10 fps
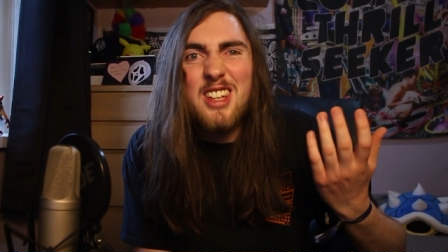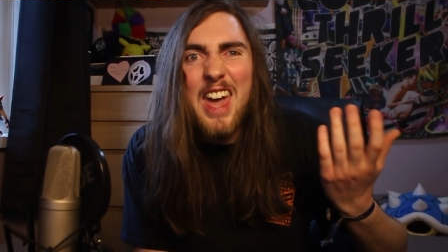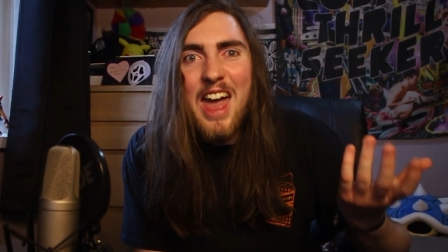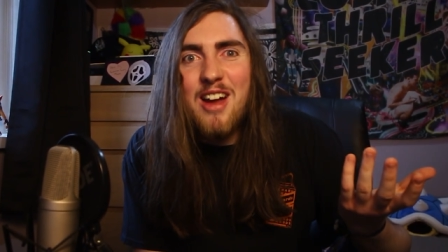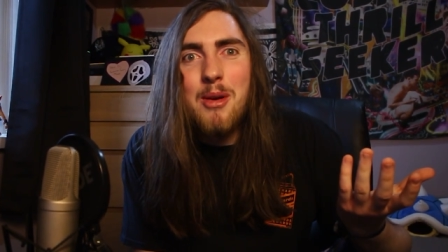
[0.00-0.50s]

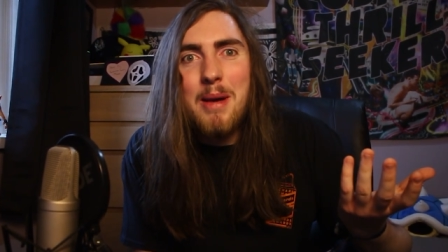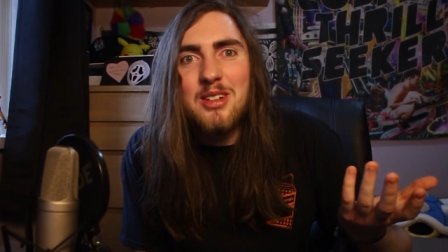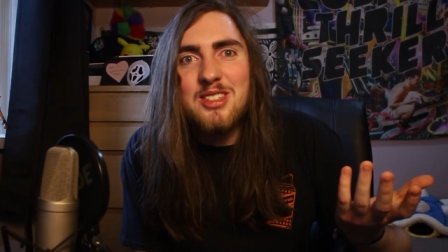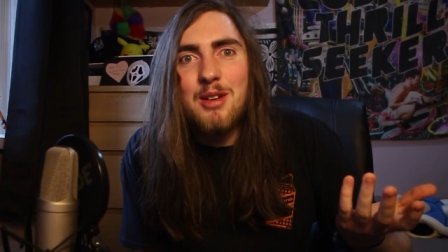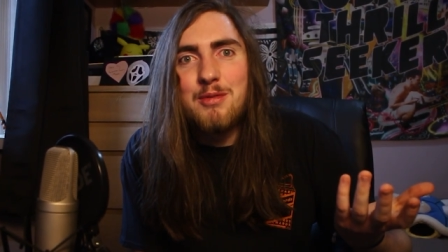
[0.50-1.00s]
care
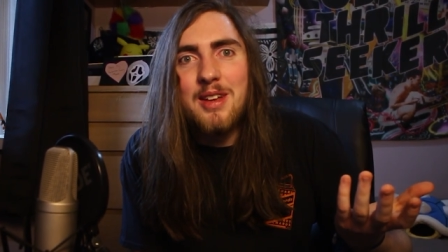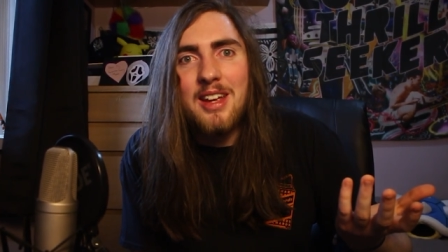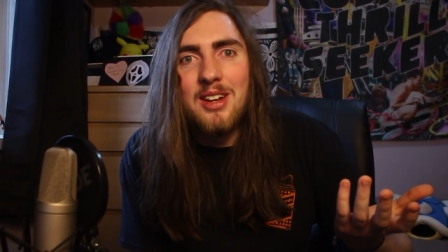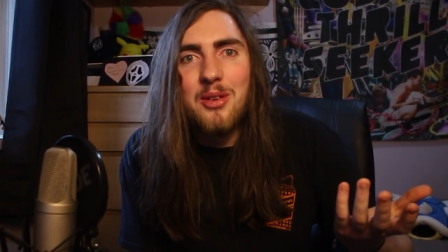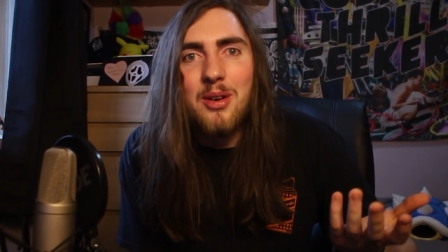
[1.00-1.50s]
about
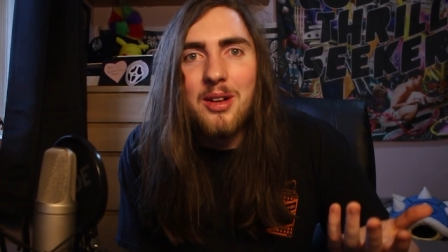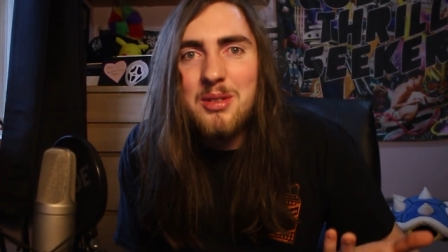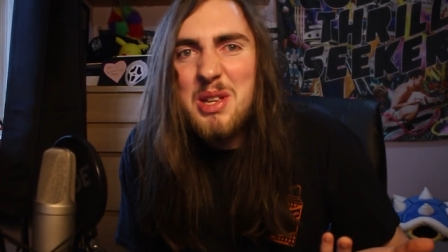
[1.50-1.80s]
something in the world.